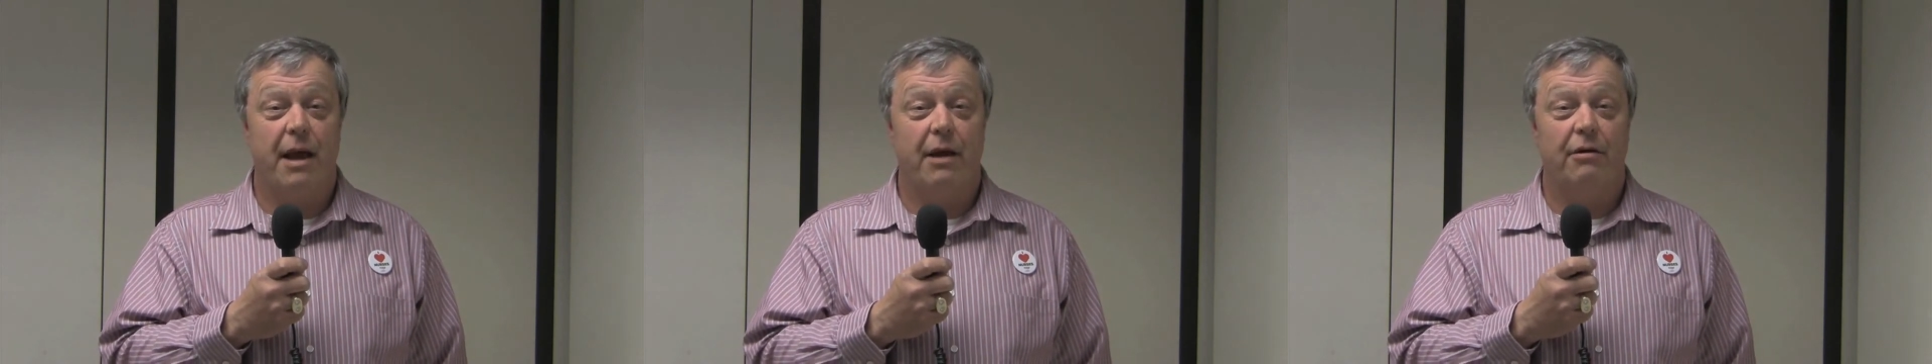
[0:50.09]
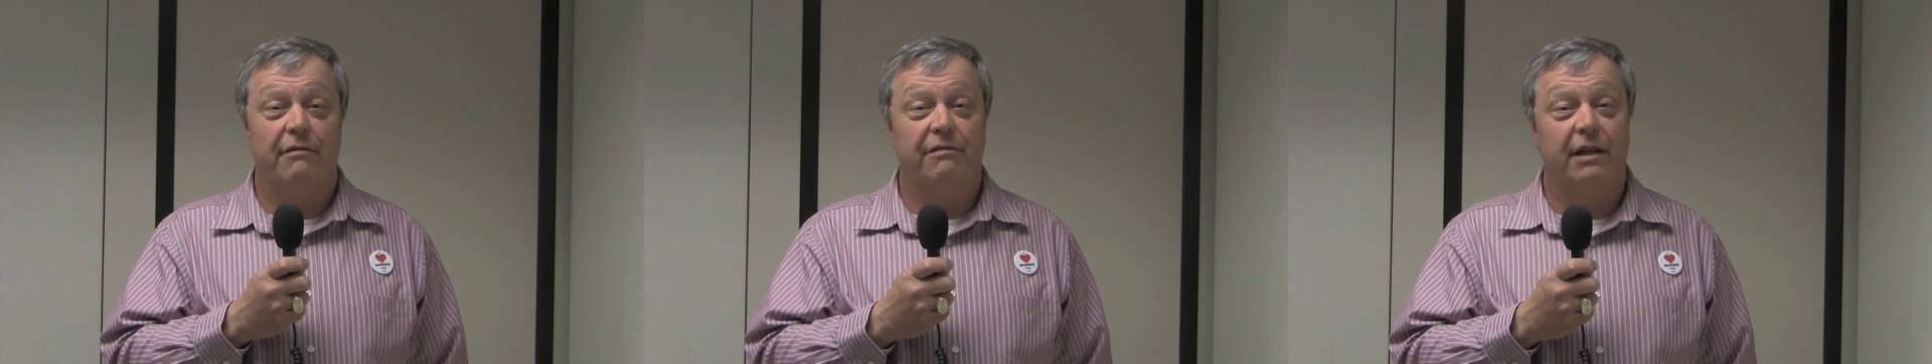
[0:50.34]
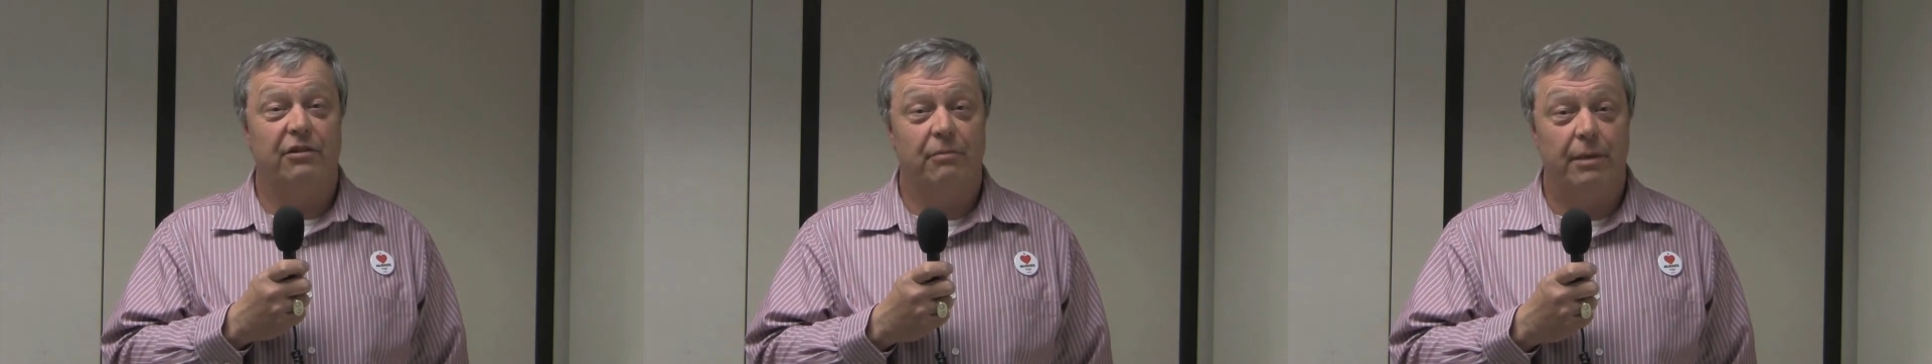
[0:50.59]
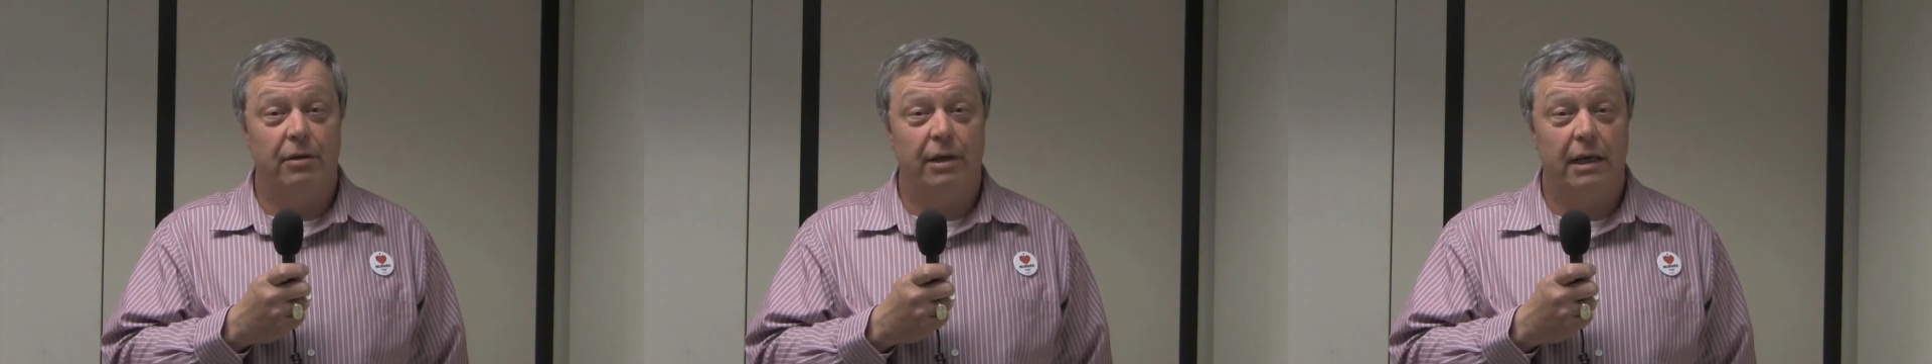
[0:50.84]
matter of
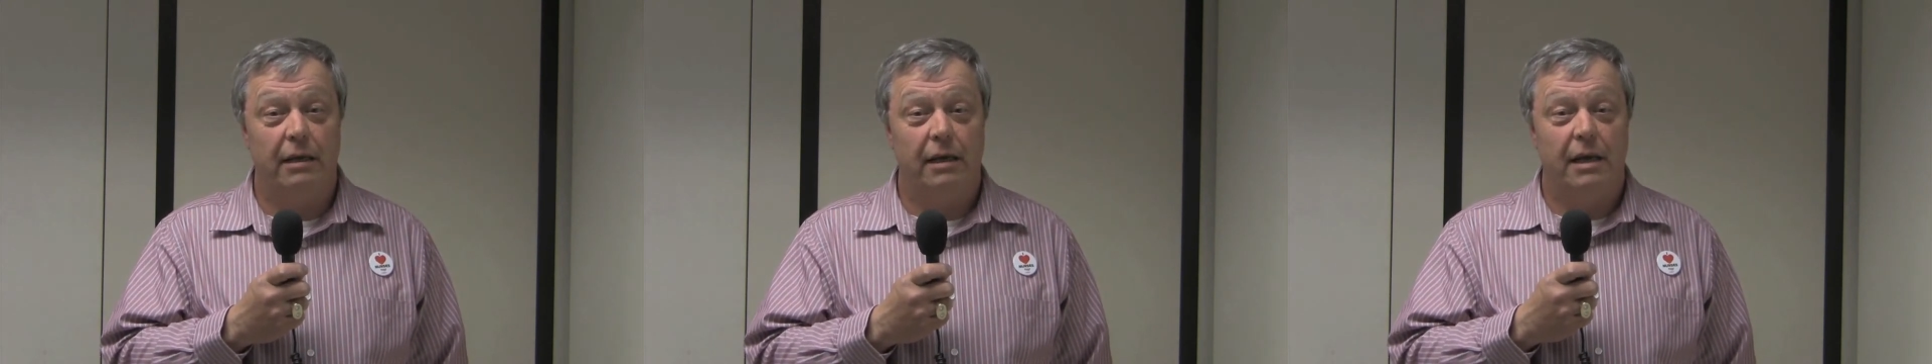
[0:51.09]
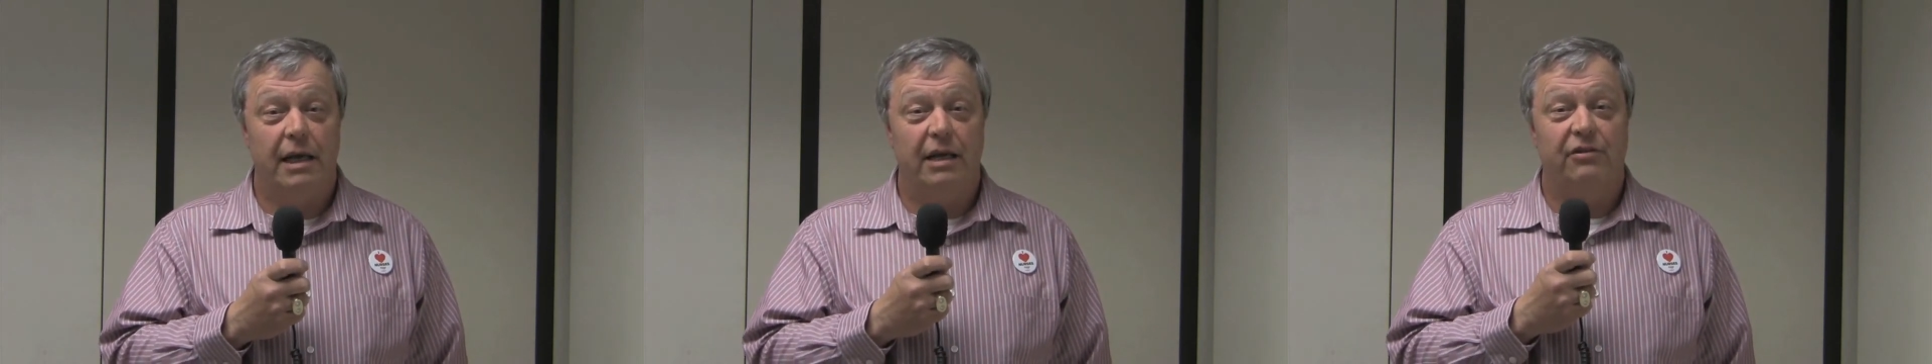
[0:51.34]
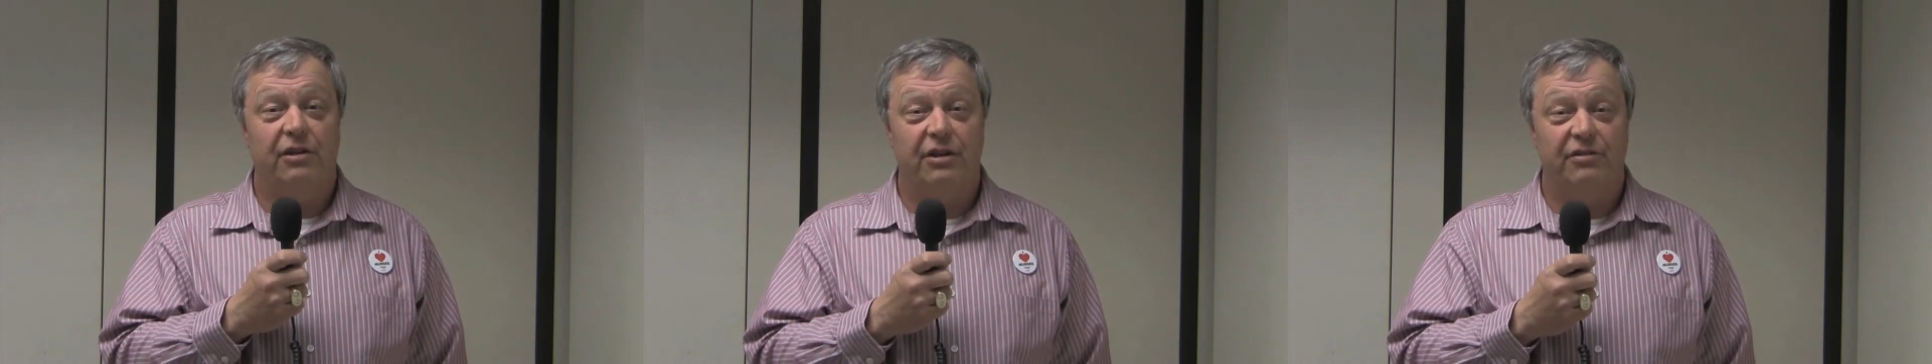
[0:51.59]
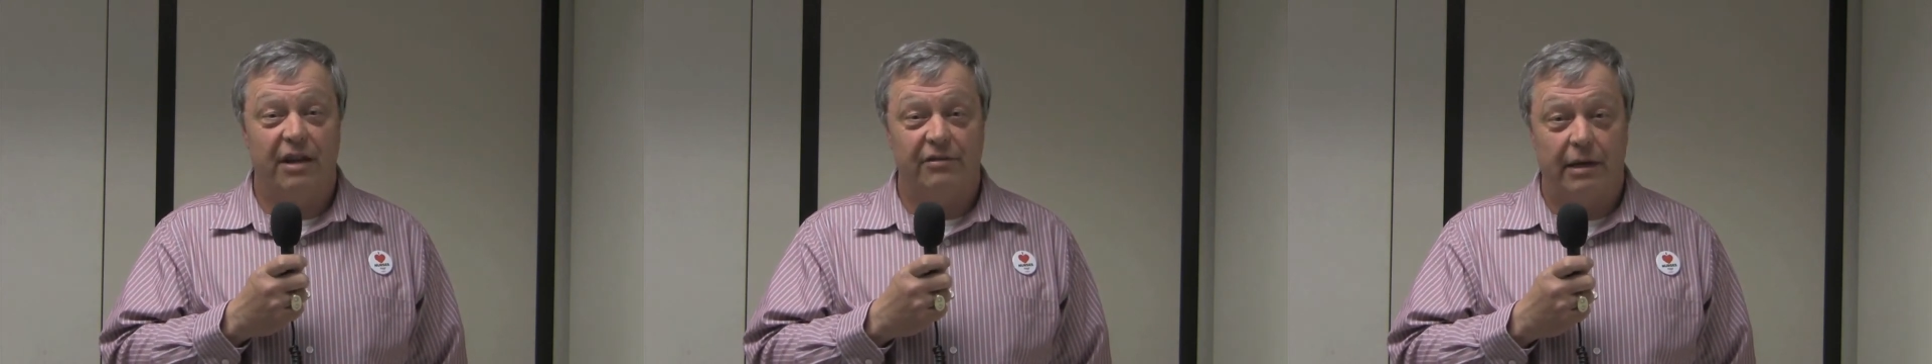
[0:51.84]
flexibility, it's a
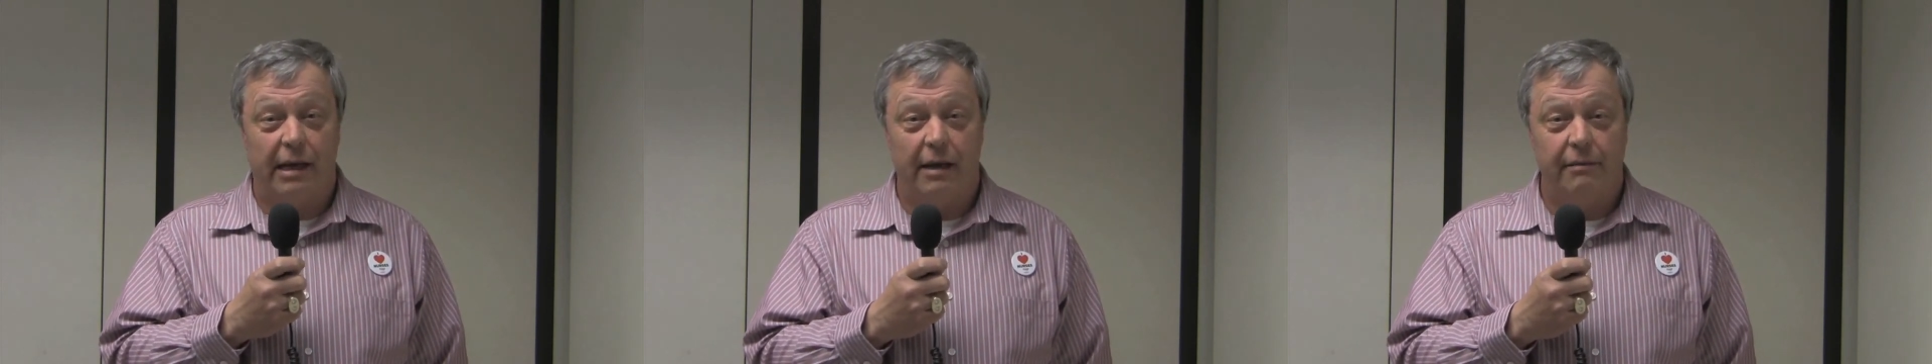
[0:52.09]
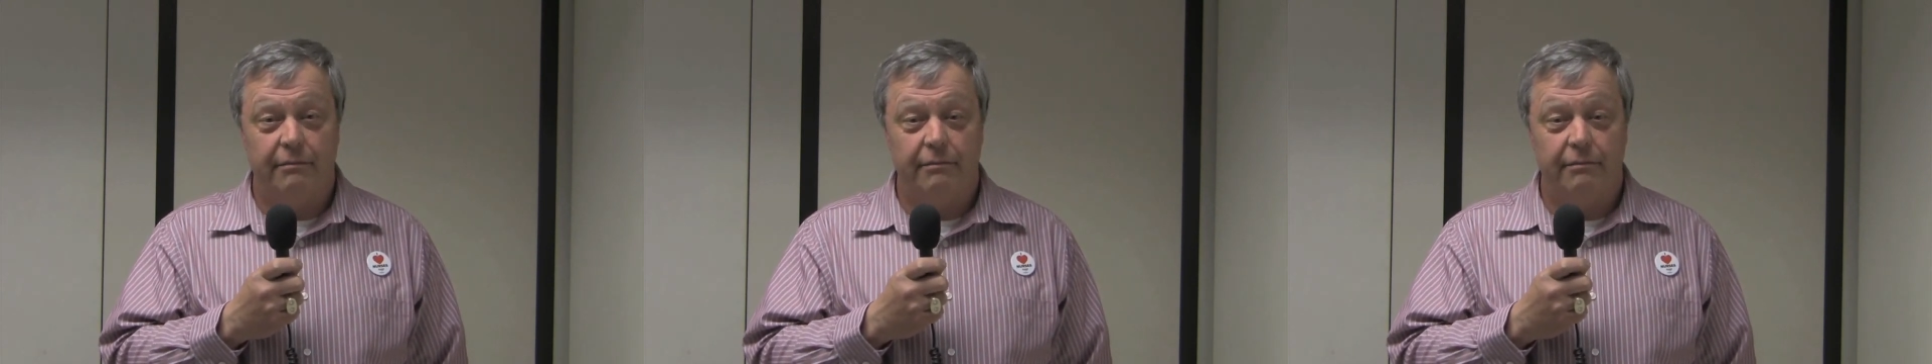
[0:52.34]
necessity.